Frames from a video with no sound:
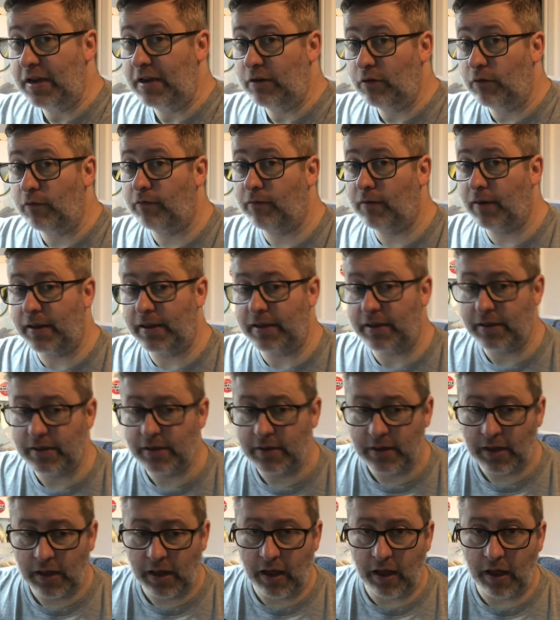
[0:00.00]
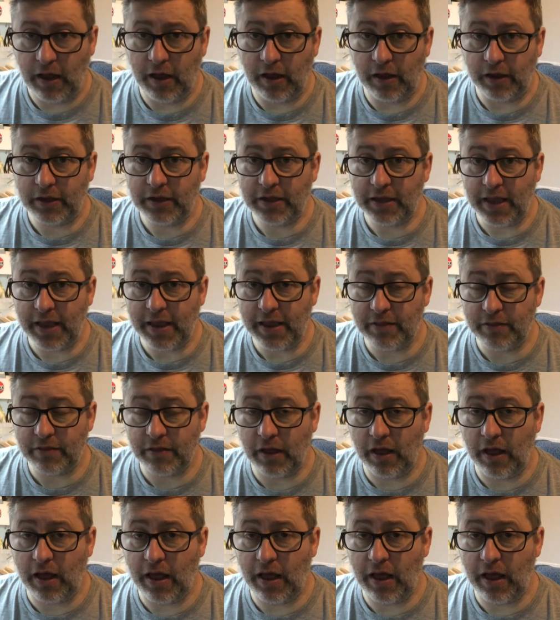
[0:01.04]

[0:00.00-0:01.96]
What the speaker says: lovely kit.